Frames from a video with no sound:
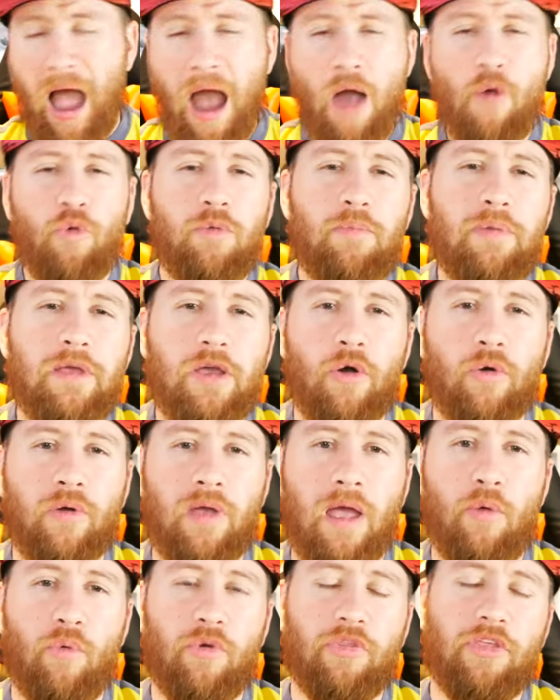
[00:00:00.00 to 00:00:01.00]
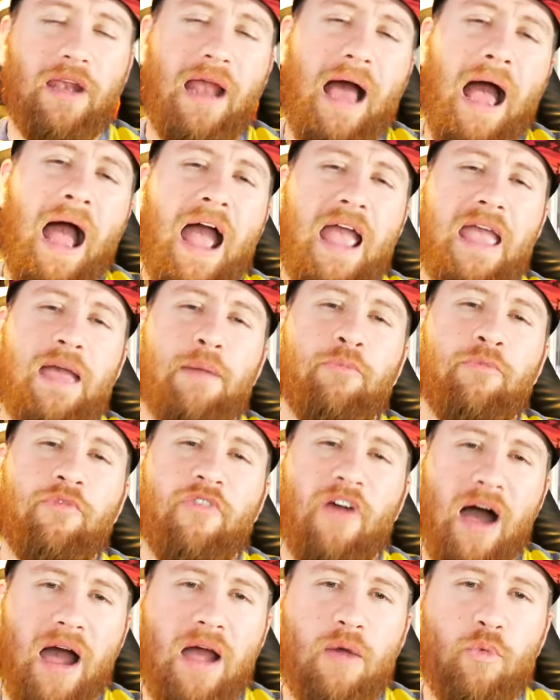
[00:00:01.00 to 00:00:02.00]
I would be okay with it. I am
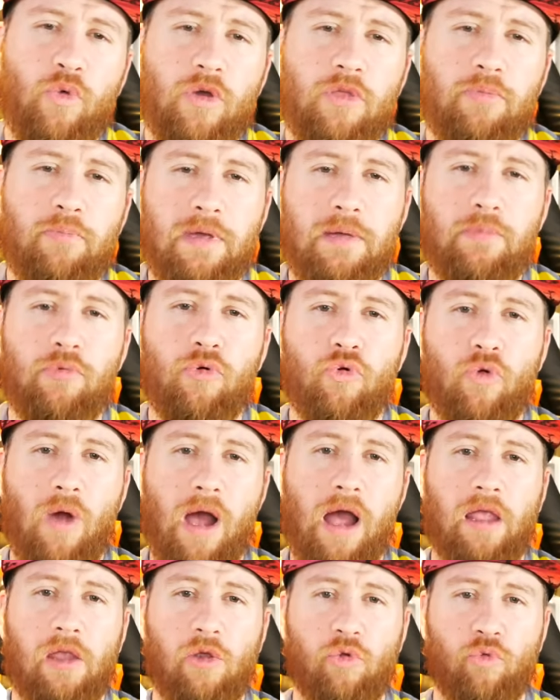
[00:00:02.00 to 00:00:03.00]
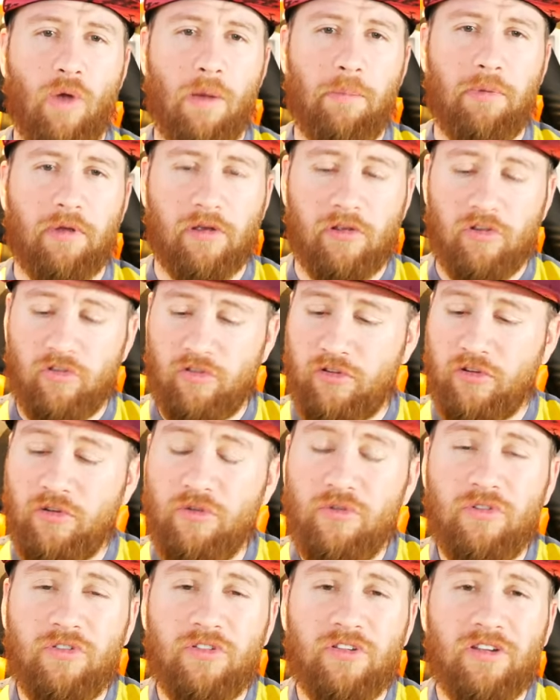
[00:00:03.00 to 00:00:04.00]
fine with people rocking replica
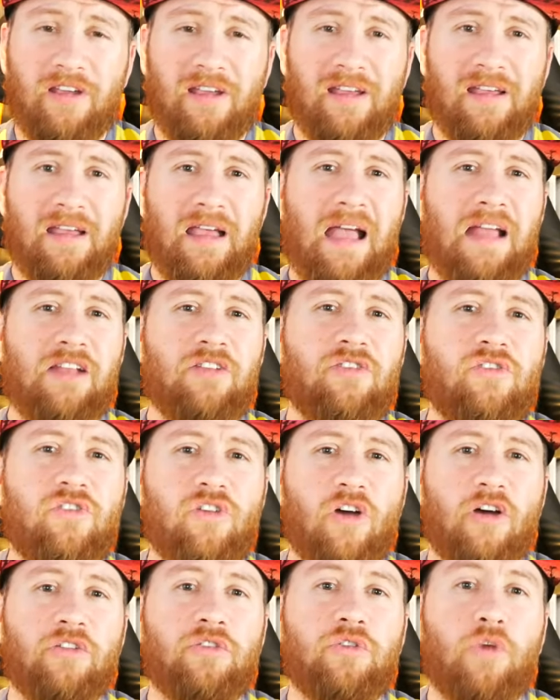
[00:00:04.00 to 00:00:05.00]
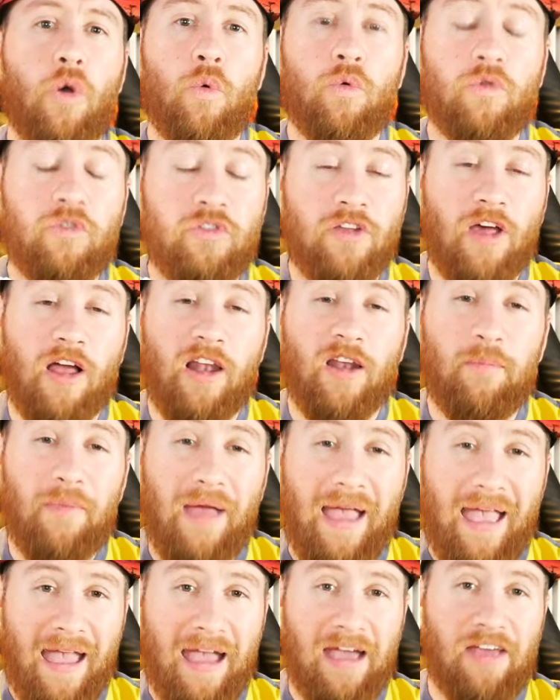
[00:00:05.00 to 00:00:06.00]
shoes. Just don't sell
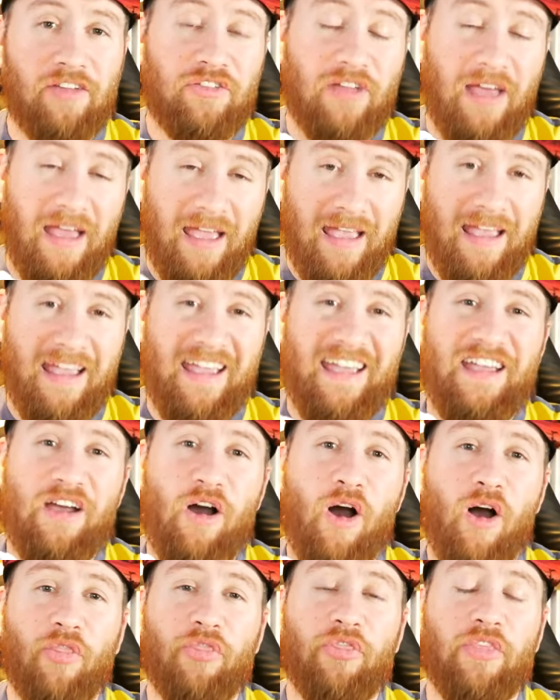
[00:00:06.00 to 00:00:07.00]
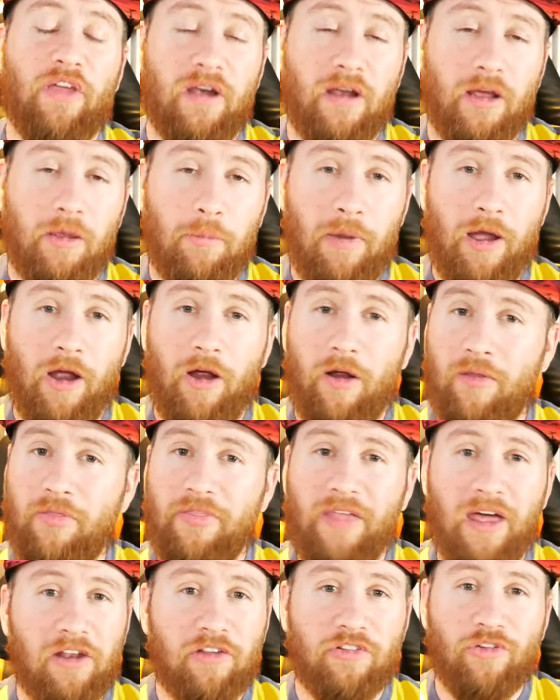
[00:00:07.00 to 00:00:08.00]
them as an authentic pair.
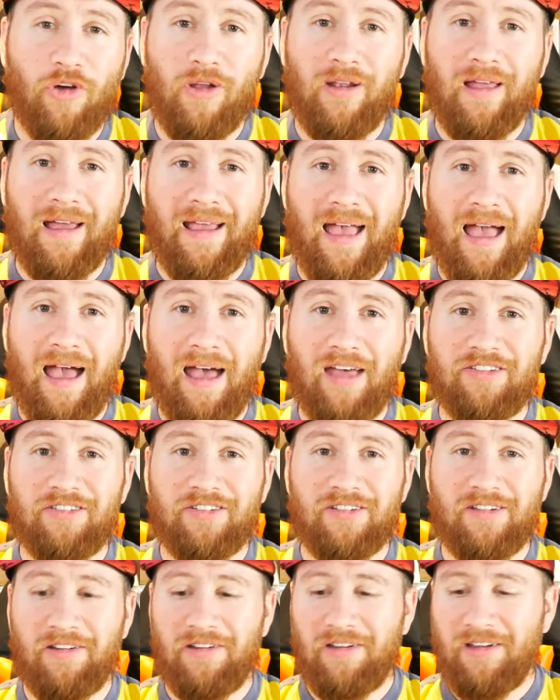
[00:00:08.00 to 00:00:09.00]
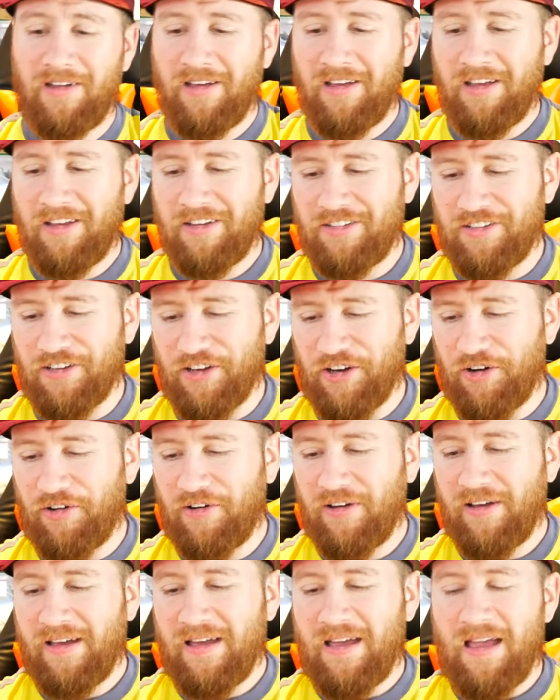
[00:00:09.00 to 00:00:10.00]
That is all I ask.
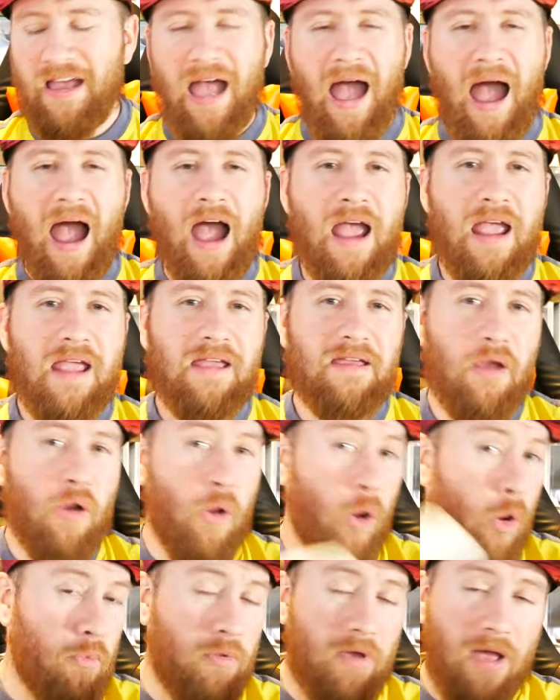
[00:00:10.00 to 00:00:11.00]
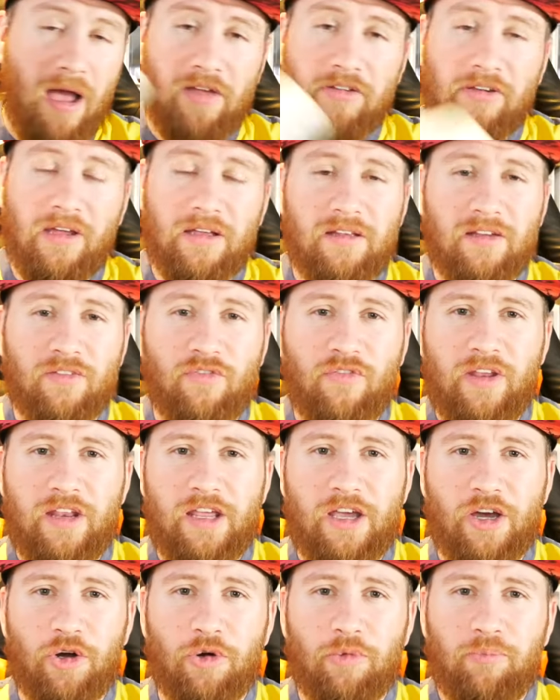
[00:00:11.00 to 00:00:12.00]
So I hope you guys like this
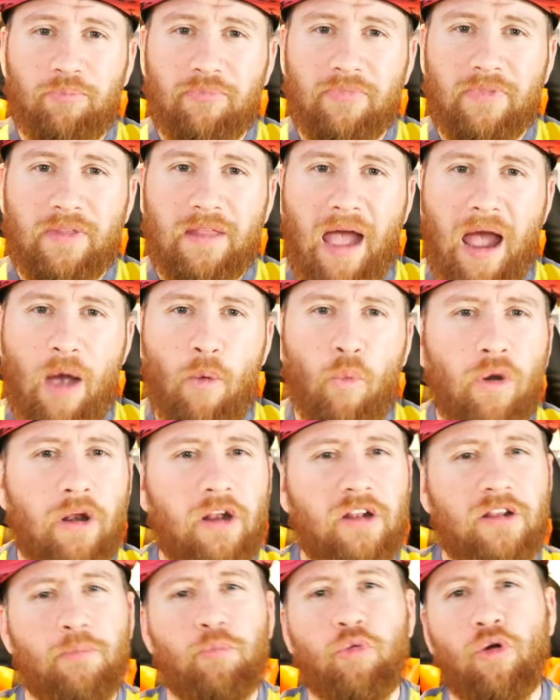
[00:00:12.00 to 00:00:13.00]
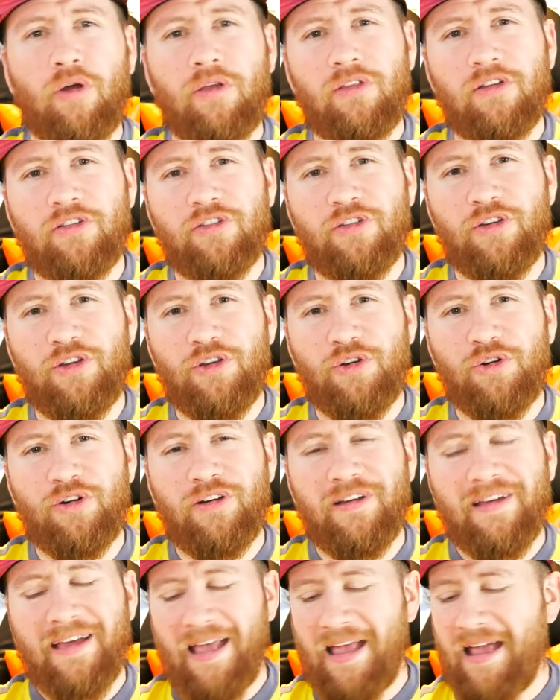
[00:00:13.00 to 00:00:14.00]
video. I wanted to bring this to
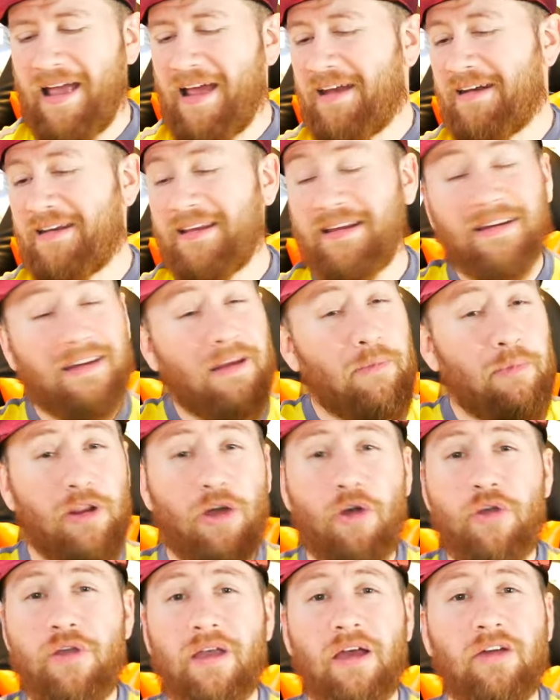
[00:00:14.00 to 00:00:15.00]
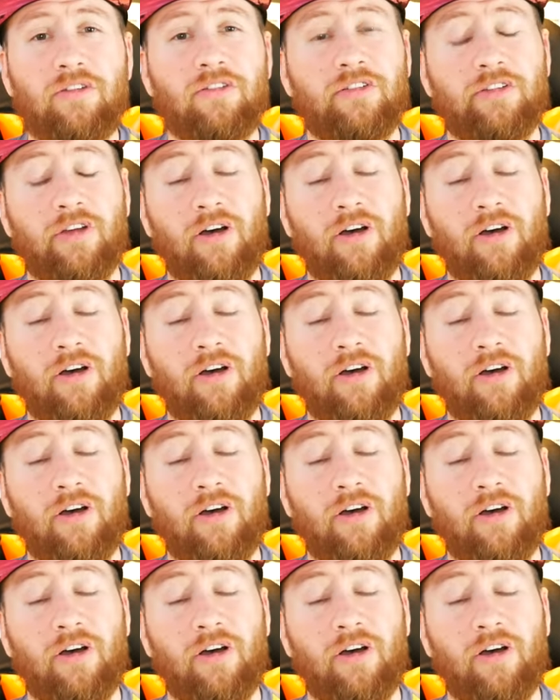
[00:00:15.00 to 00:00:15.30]
you, and let me know you guys'